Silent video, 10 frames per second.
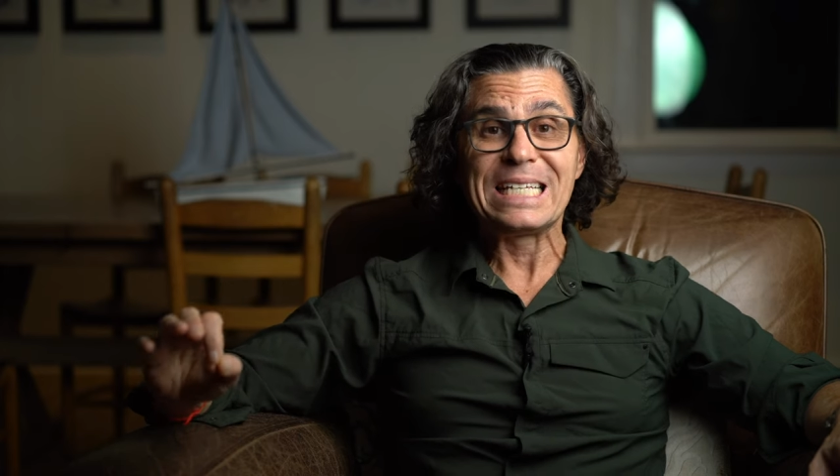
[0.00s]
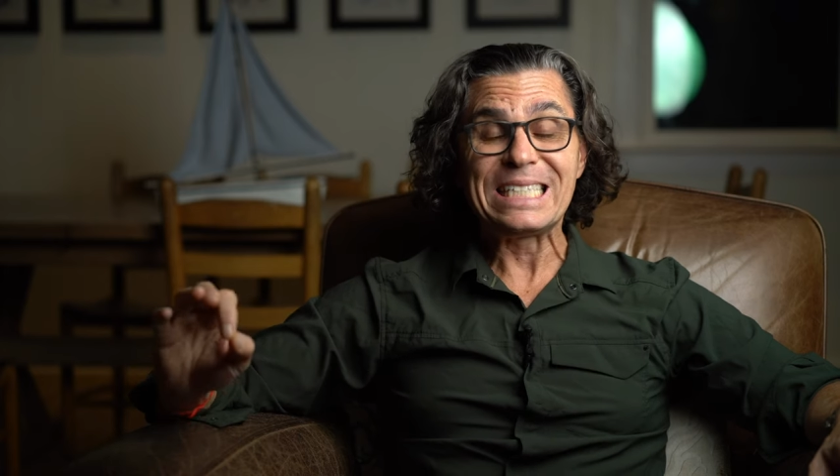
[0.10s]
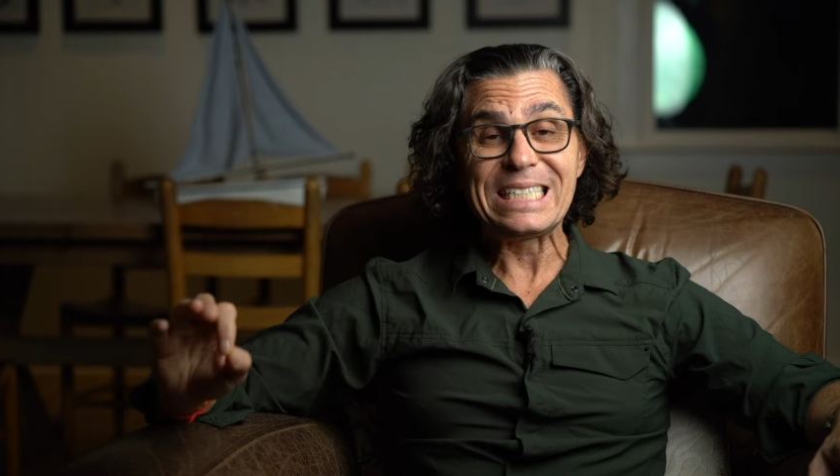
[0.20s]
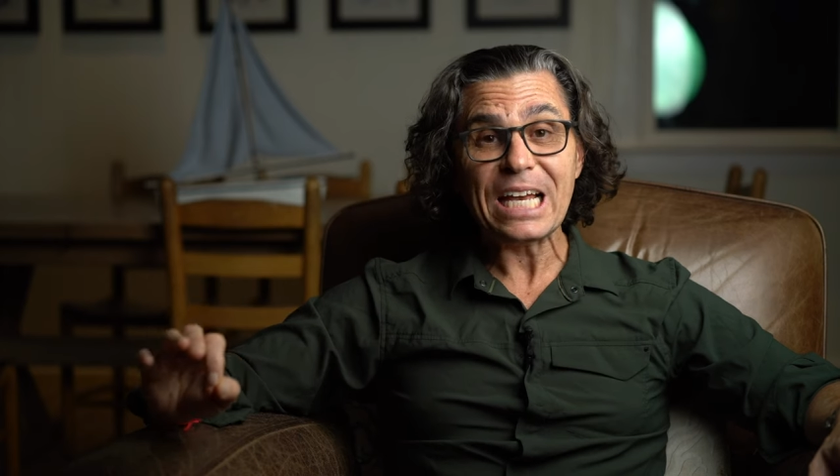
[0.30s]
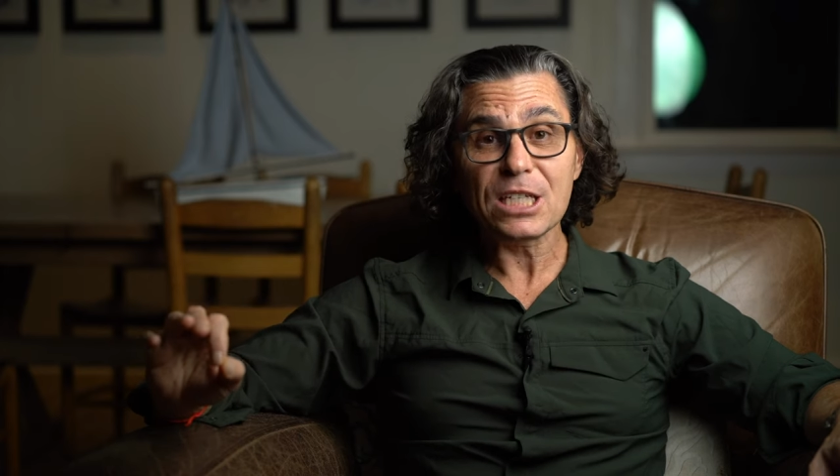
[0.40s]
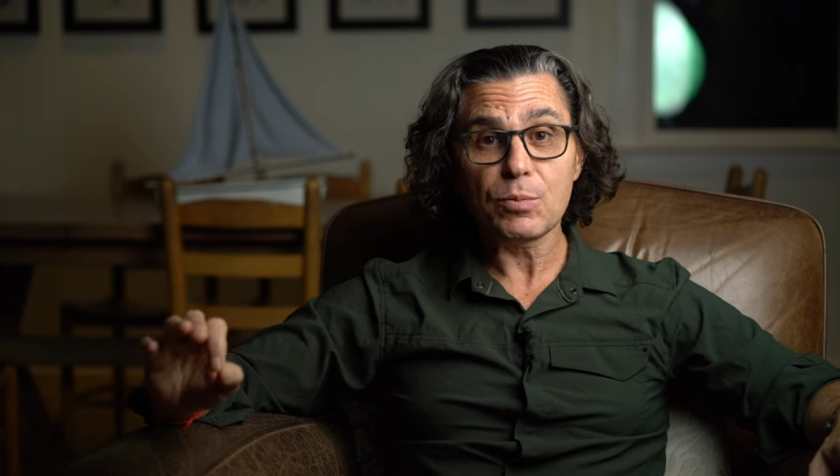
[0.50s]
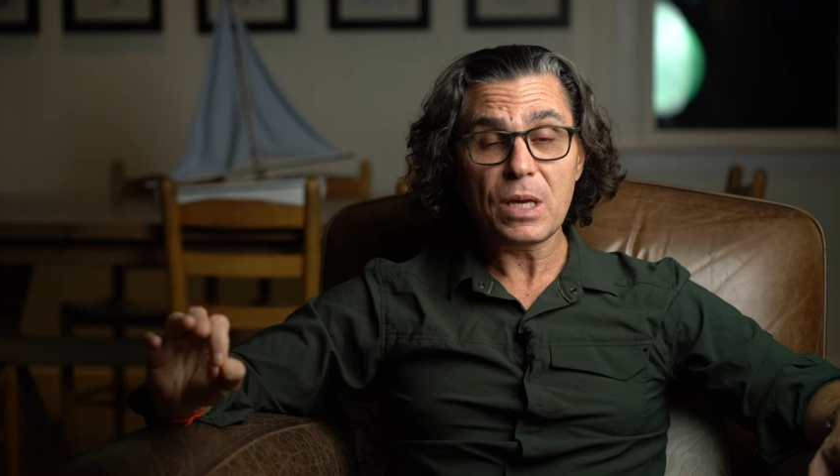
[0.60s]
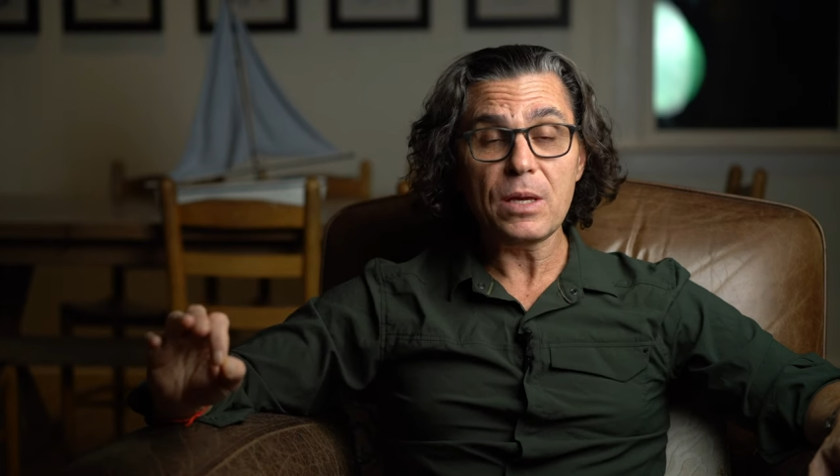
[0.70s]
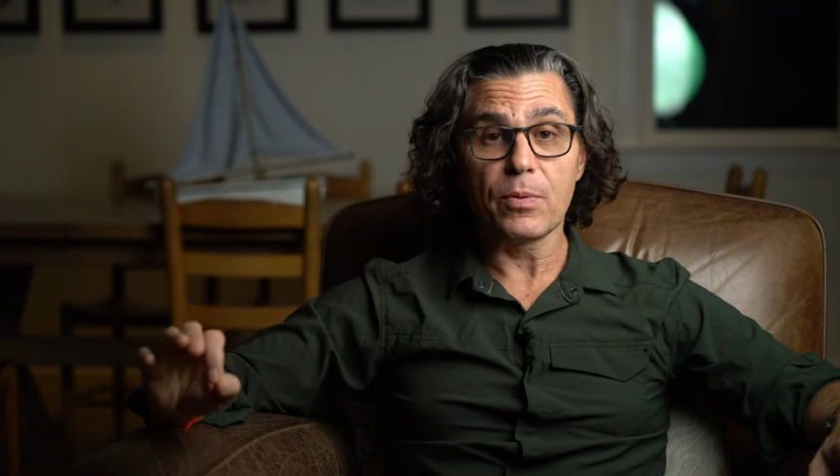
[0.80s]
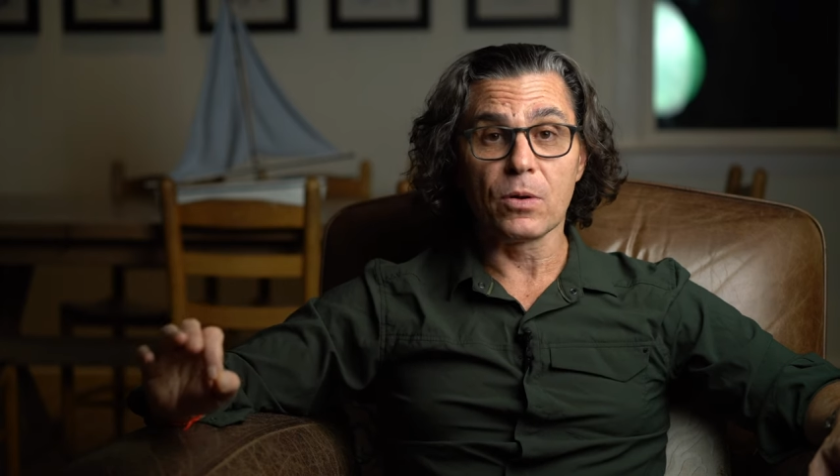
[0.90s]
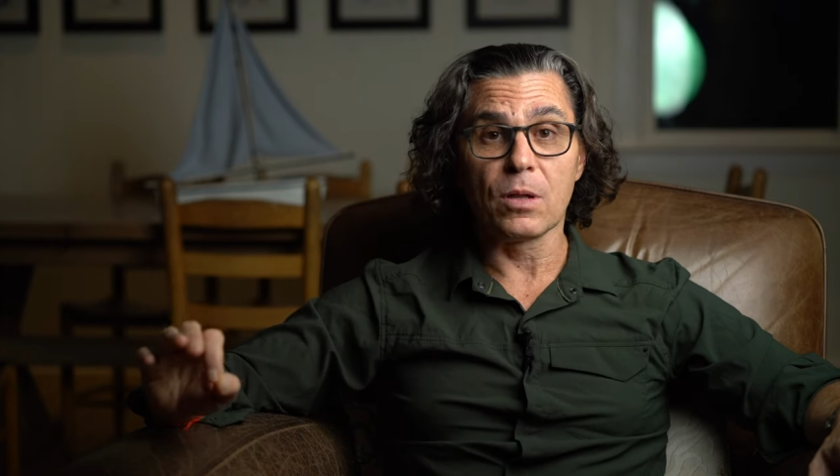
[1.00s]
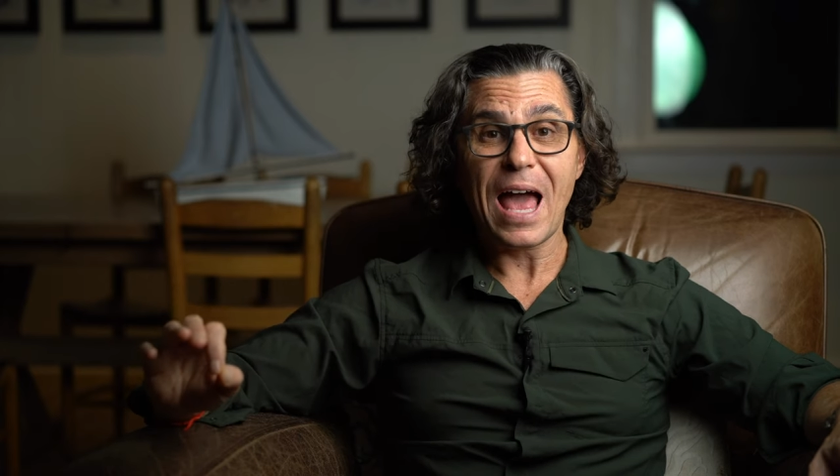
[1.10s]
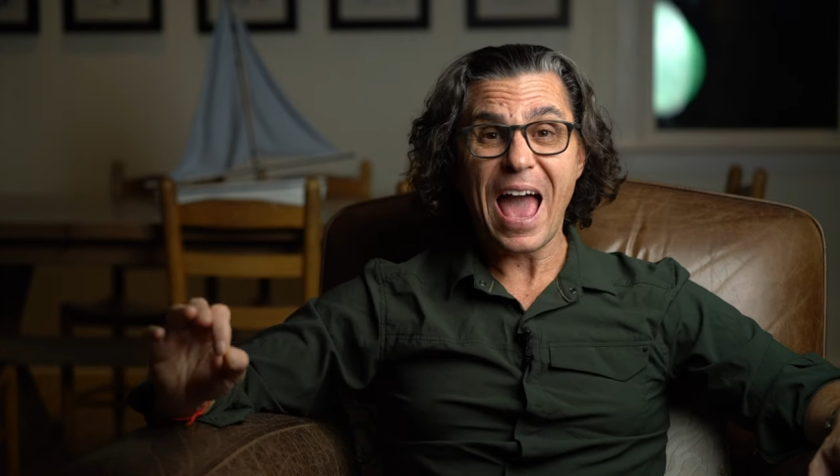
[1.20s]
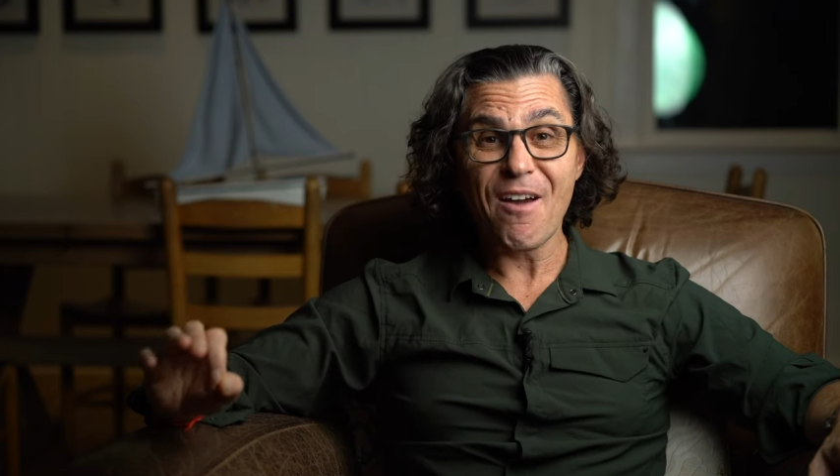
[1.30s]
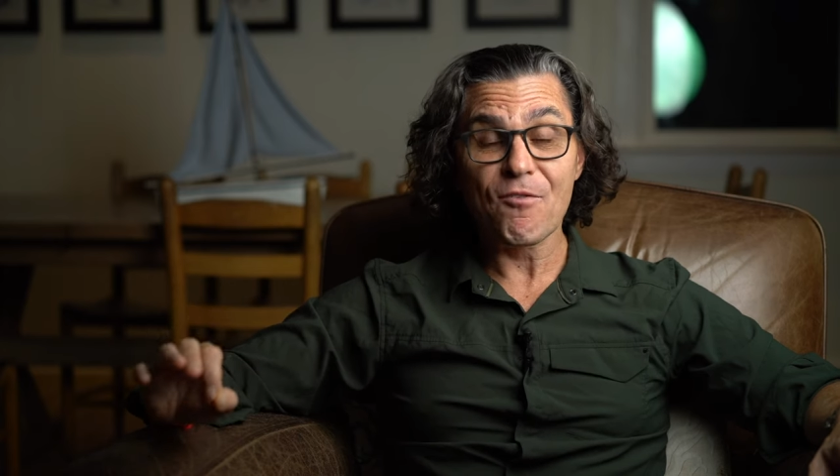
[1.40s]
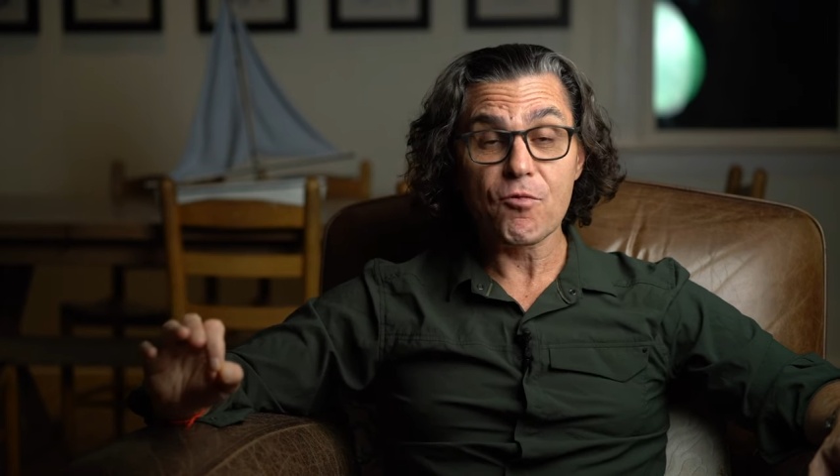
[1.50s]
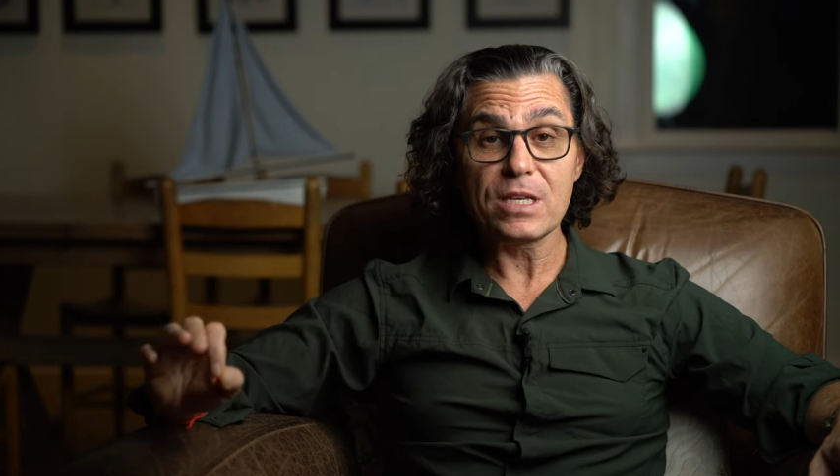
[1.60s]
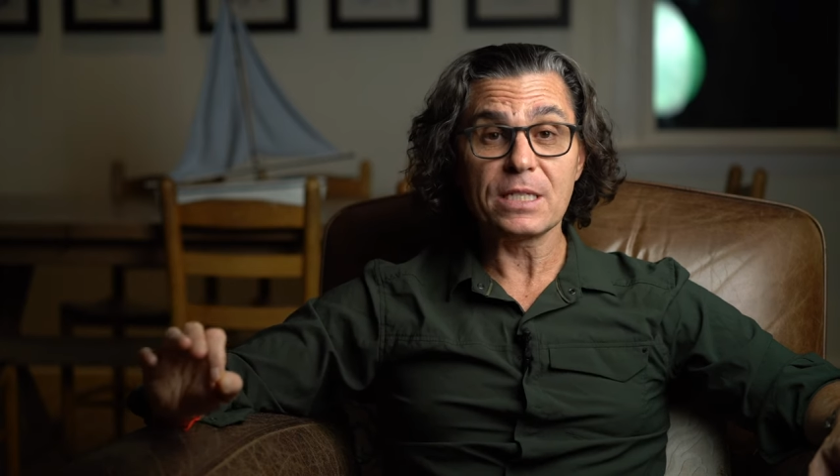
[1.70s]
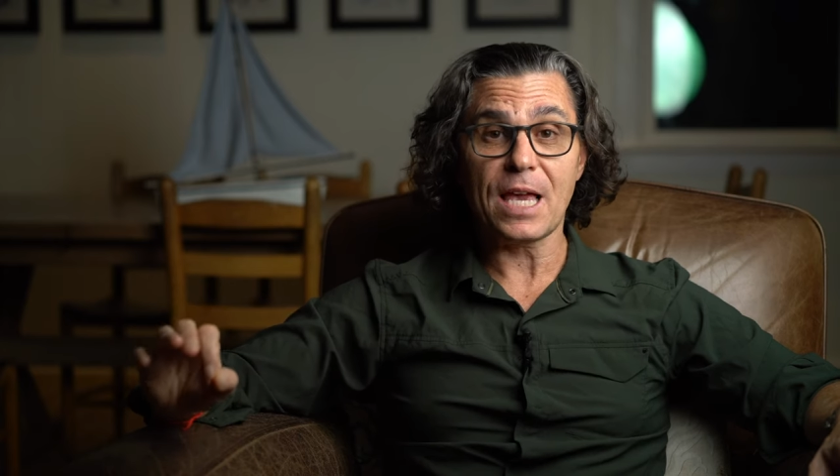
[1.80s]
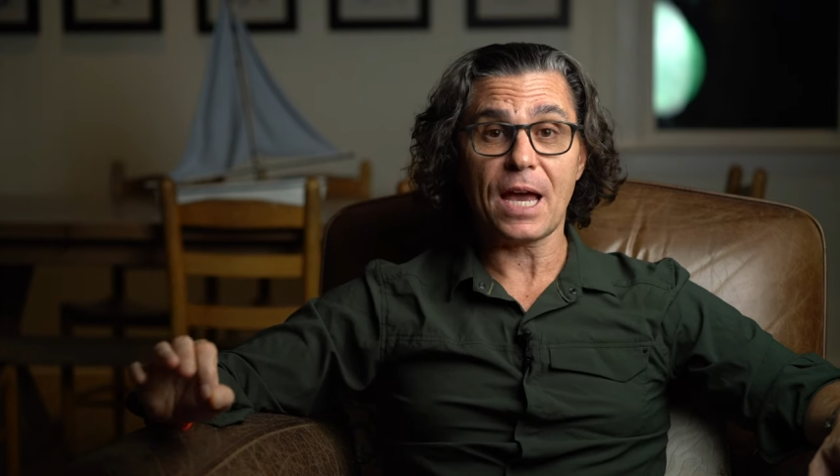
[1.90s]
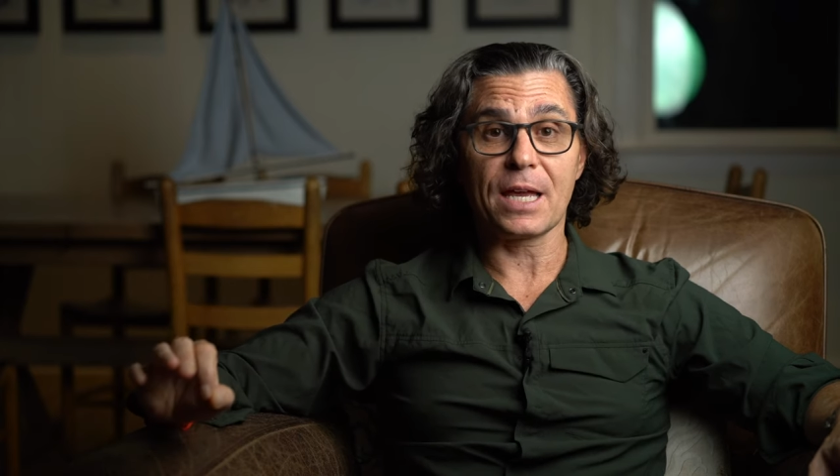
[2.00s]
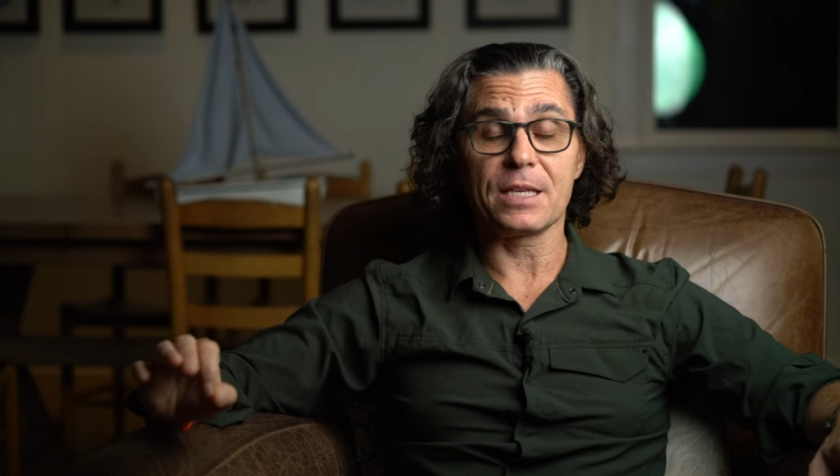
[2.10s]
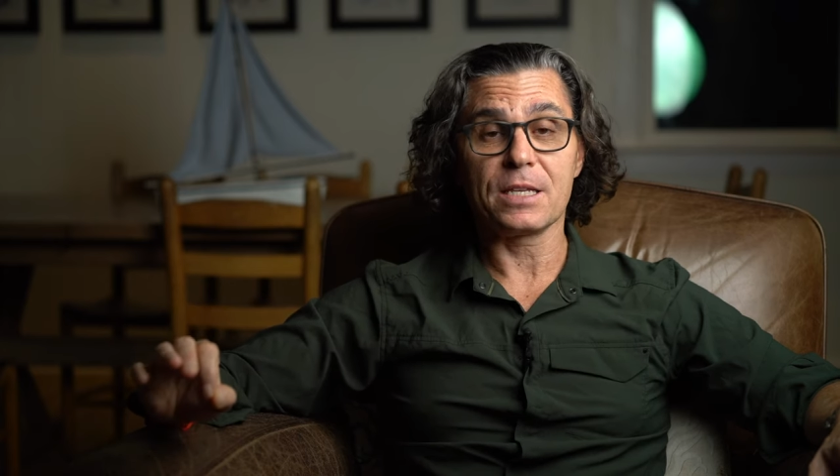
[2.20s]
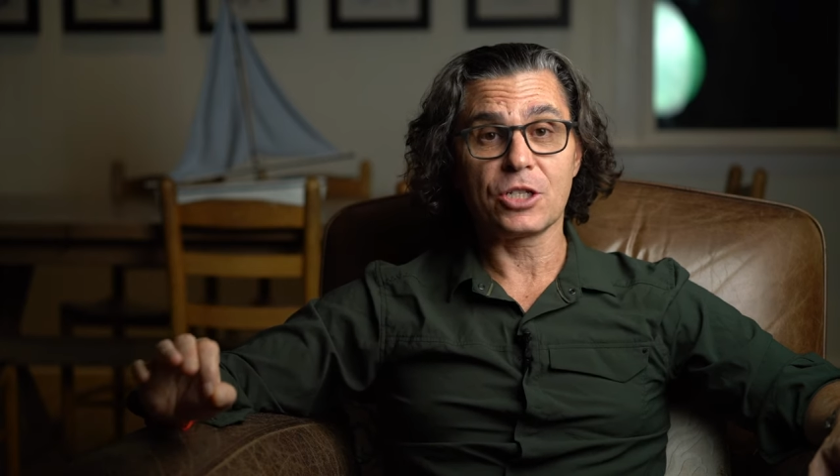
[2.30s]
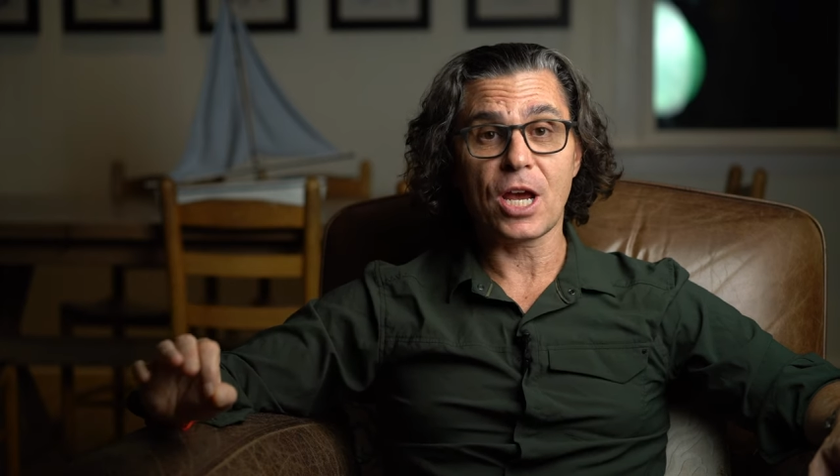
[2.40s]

Six people every second